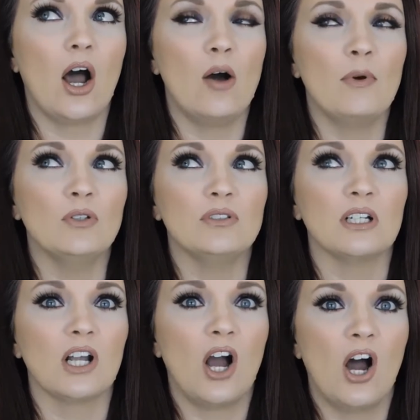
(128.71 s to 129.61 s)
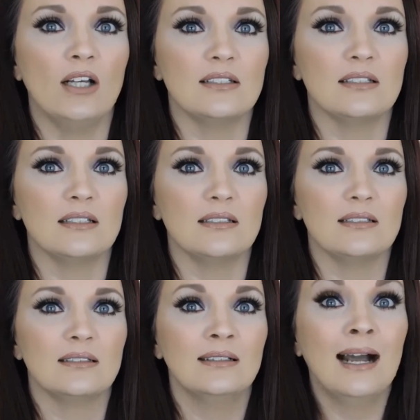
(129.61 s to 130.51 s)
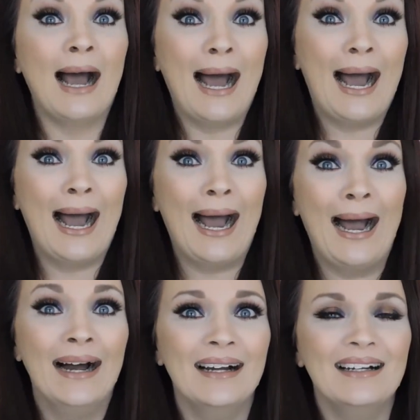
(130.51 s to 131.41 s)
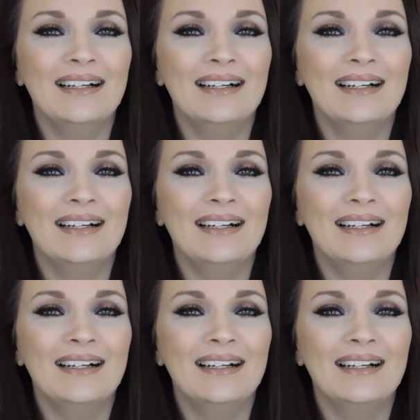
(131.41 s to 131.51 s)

almost a constant, ah!